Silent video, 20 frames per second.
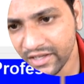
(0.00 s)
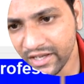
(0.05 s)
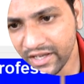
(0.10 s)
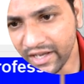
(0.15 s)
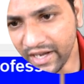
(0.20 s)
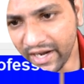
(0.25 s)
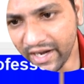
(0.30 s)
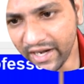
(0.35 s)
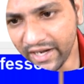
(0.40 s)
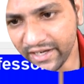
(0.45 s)

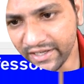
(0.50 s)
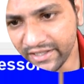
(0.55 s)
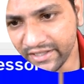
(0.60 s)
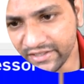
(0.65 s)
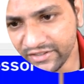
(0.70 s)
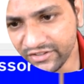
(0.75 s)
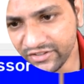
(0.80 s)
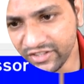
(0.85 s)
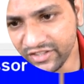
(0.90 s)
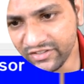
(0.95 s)

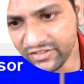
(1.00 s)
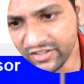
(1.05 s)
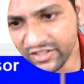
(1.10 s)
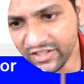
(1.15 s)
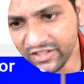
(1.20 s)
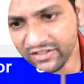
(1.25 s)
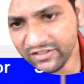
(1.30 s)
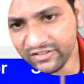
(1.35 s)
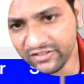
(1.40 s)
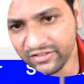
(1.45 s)
And this
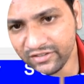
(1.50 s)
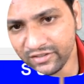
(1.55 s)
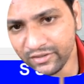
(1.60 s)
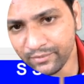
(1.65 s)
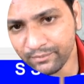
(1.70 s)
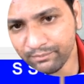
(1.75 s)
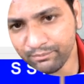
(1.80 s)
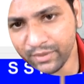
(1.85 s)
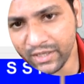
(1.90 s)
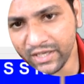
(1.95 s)
is
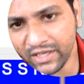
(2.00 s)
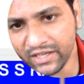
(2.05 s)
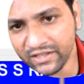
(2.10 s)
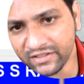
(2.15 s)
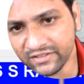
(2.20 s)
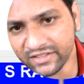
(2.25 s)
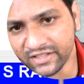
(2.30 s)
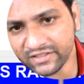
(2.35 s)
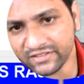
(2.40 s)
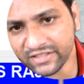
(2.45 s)
B
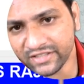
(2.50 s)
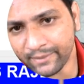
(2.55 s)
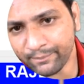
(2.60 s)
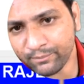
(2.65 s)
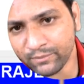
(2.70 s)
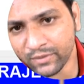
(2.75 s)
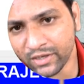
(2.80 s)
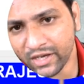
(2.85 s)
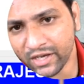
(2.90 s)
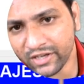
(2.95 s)
is the
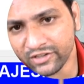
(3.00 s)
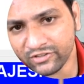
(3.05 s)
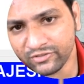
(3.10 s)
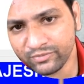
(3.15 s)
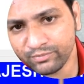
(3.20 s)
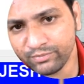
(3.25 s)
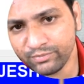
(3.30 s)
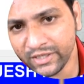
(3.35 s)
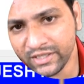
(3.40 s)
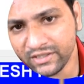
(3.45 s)
subclass
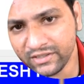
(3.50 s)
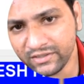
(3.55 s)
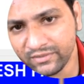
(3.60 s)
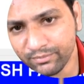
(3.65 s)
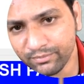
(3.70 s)
bit